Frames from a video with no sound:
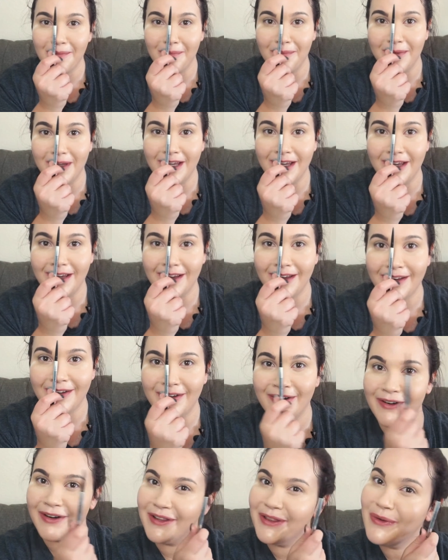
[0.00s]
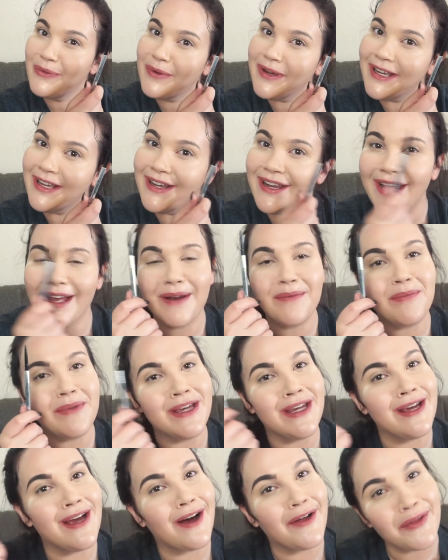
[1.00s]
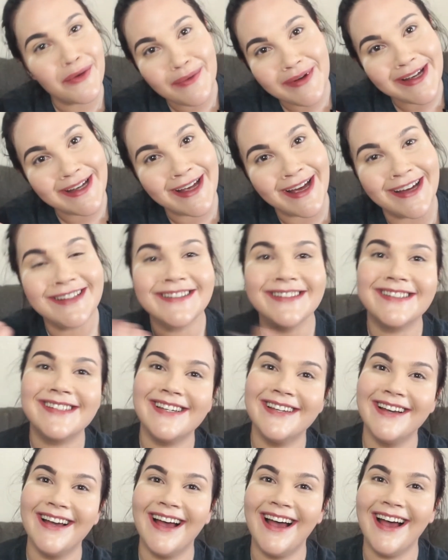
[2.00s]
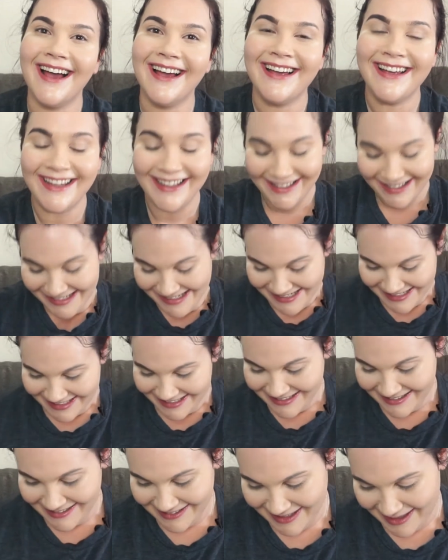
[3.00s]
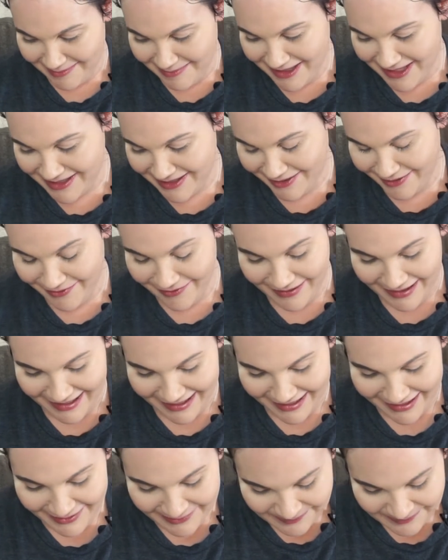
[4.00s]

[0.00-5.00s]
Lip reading: me during the week and me on the weekends. That'd be so funny.